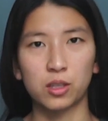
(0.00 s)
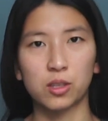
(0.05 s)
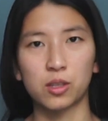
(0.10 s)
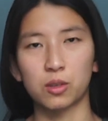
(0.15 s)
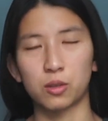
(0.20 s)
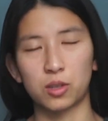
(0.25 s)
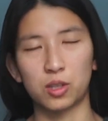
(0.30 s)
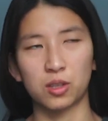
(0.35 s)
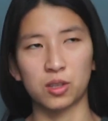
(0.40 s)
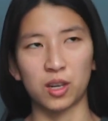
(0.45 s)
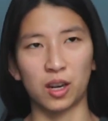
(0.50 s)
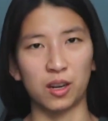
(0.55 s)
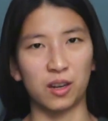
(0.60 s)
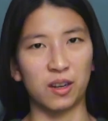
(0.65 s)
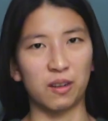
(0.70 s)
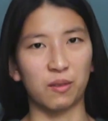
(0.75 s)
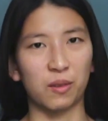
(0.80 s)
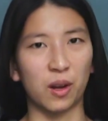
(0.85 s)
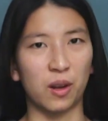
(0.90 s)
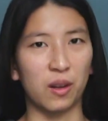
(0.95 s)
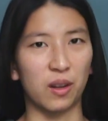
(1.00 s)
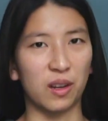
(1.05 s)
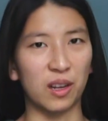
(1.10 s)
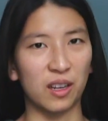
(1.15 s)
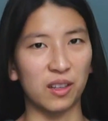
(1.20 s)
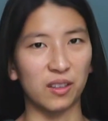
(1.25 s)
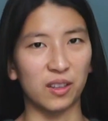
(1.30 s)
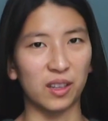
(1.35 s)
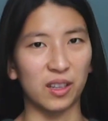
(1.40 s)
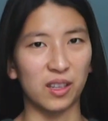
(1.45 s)
so she's kind of calling
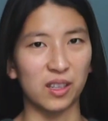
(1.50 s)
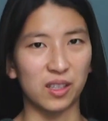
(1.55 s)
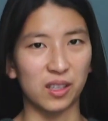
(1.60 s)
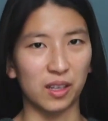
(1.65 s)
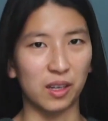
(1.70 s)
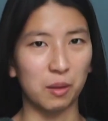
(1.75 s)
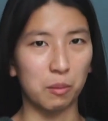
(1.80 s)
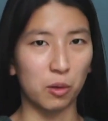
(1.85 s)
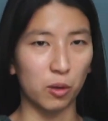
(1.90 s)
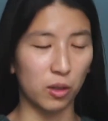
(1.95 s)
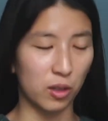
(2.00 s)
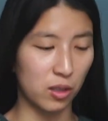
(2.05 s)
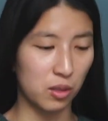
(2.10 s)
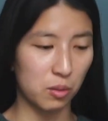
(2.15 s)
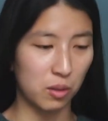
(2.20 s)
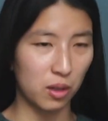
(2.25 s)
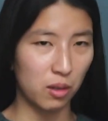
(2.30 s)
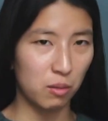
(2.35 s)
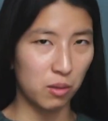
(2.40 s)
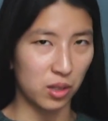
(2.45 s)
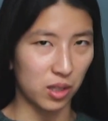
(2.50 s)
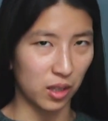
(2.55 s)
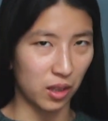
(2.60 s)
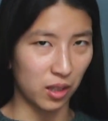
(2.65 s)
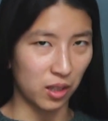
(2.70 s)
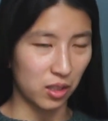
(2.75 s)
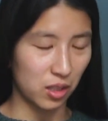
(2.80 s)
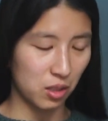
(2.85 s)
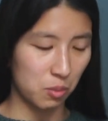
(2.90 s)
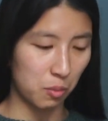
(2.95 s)
it like a Sunday morning sweater, which I
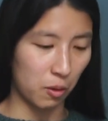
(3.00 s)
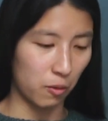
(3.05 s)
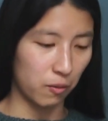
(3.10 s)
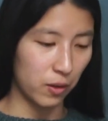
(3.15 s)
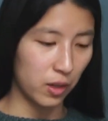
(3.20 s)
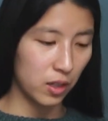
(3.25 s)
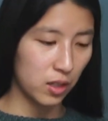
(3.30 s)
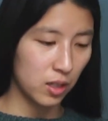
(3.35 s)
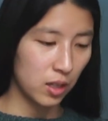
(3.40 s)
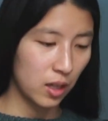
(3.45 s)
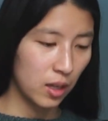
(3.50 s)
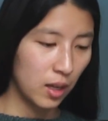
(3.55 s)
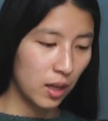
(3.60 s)
think is perfect.